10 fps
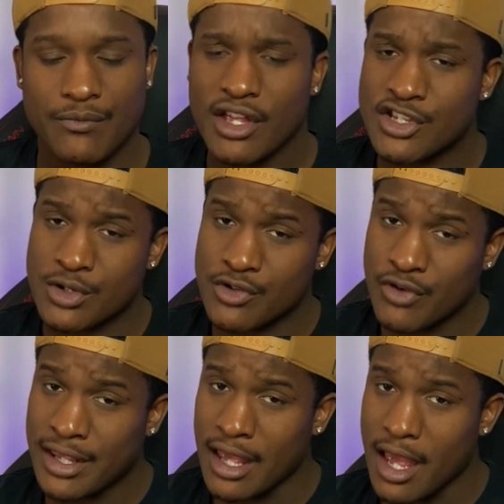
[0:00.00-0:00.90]
So to
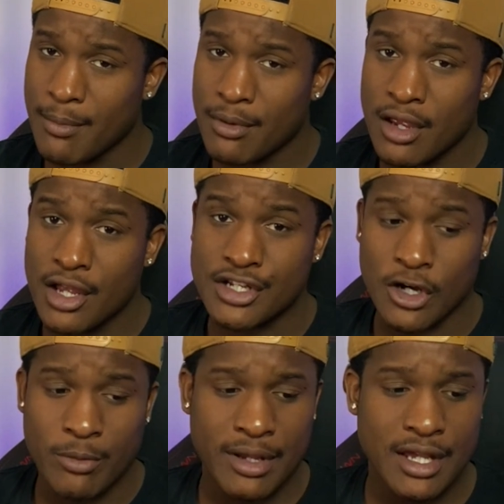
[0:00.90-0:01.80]
recap,
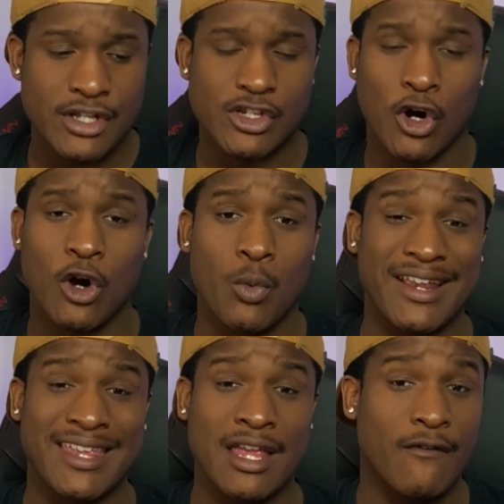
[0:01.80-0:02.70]
terpenes are
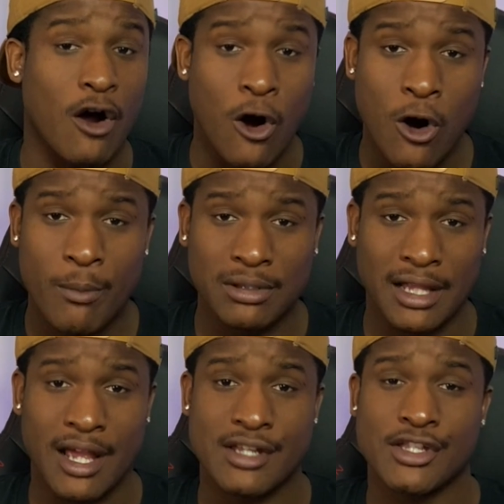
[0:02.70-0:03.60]
what give all
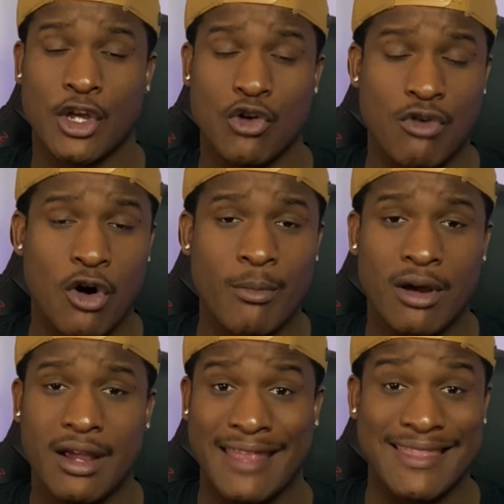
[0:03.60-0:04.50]
plants their
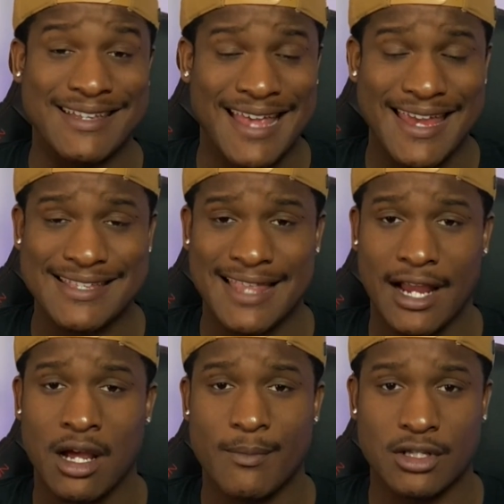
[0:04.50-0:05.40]
aroma and the taste that
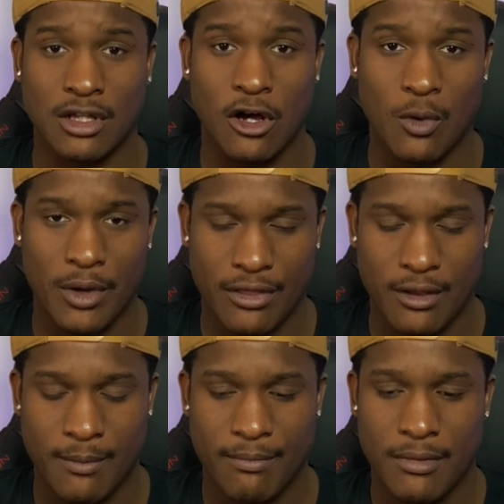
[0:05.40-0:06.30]
comes along with
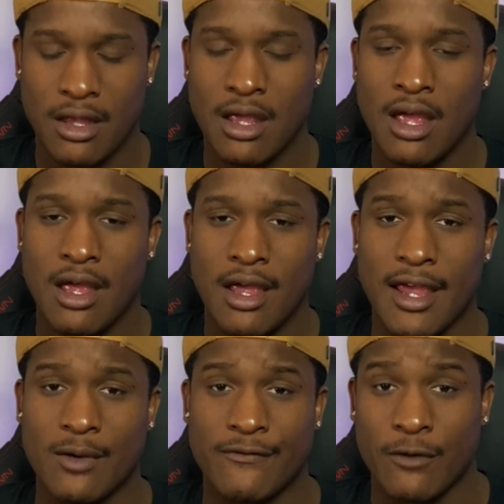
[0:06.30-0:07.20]
them.
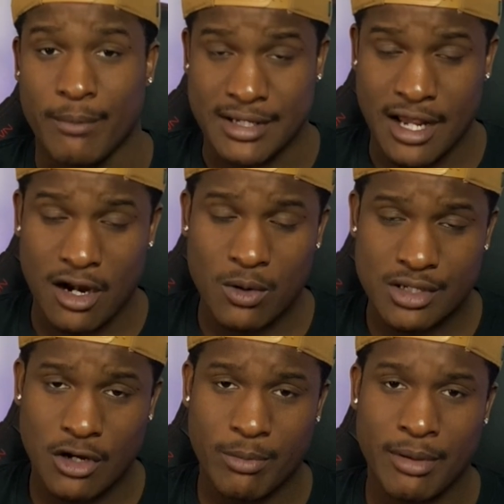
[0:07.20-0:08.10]
And for botanical
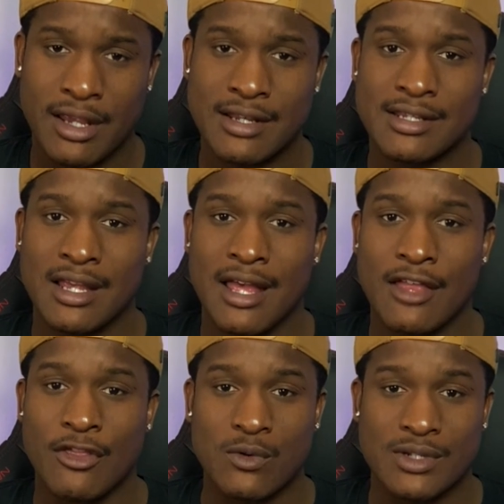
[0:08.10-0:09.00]
terpenes,
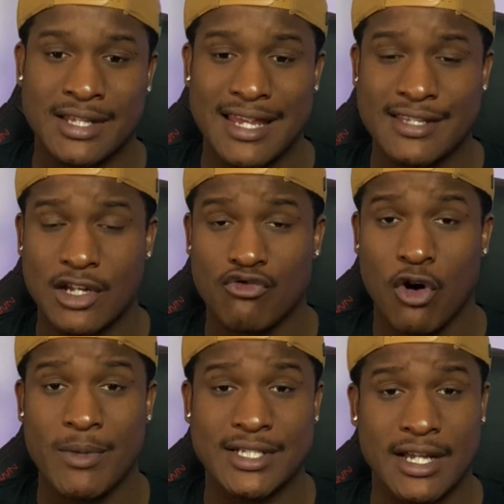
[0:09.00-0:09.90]
those tastes and
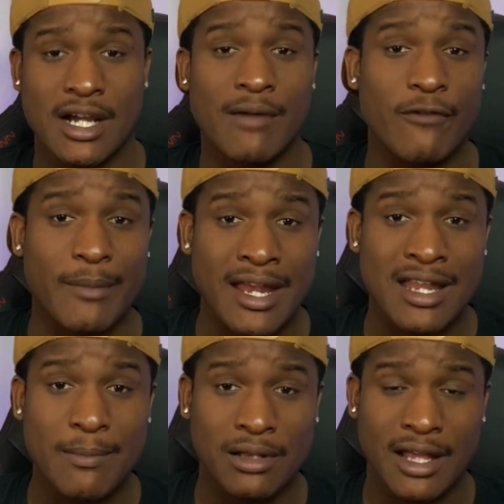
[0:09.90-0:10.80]
aromas can come from
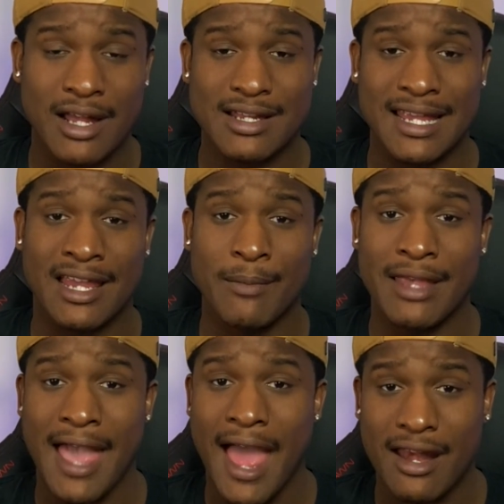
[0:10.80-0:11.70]
any plant and can
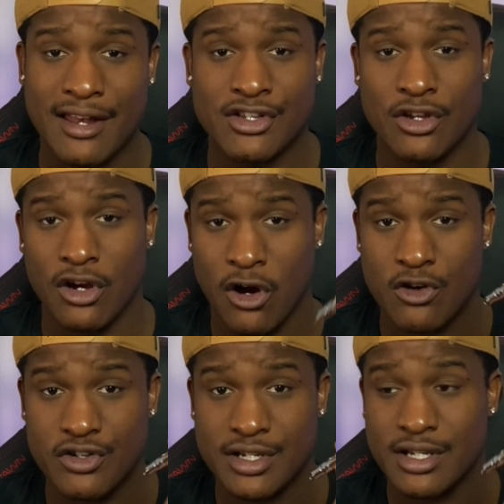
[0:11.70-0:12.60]
be added into your
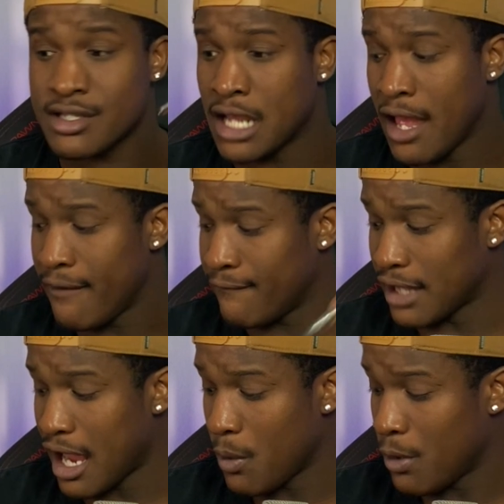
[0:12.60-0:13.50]
cartridges,
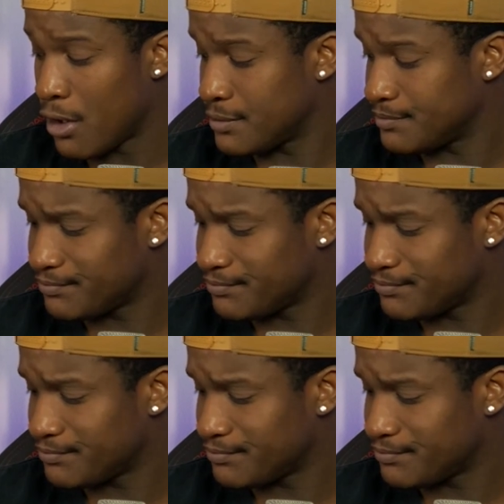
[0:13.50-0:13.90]
flour,